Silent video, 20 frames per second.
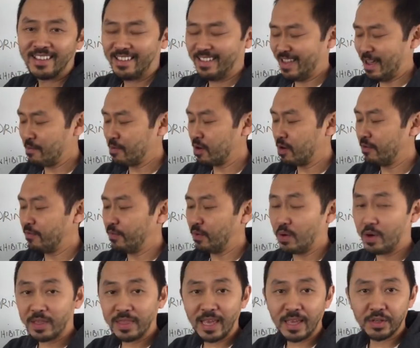I'm going to
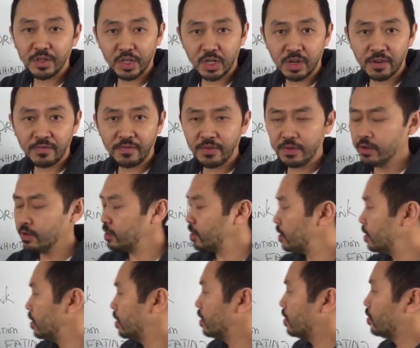avoid that junk
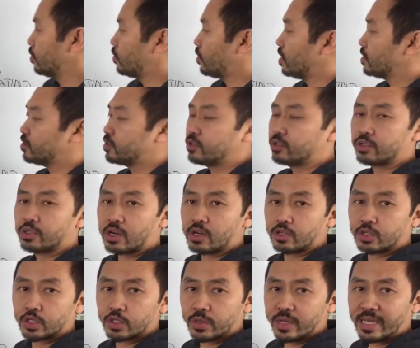food," once you start
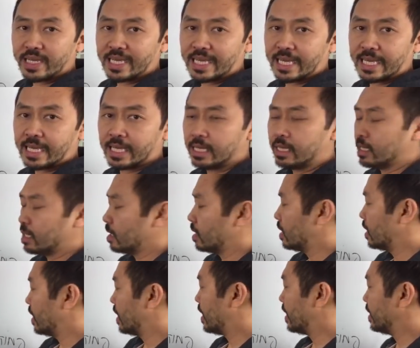drinking,
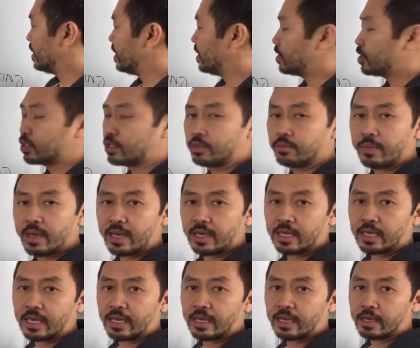it leads to
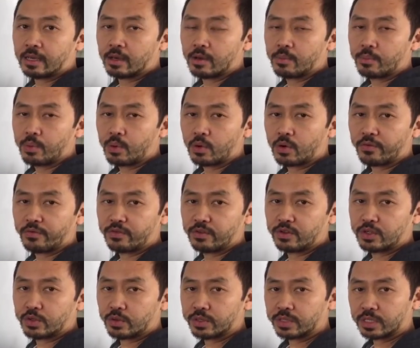making poor food
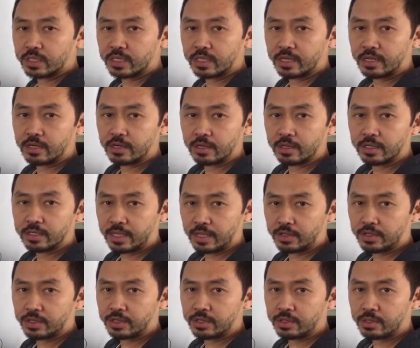choices later. Is that
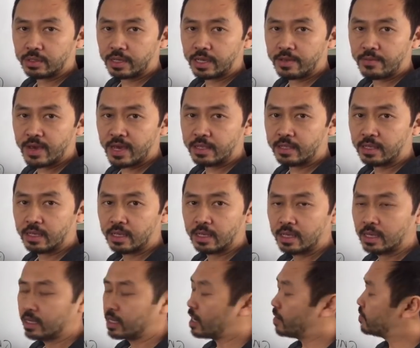true? Amen.
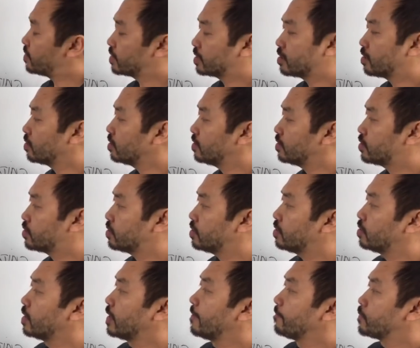I mean, it's totally true.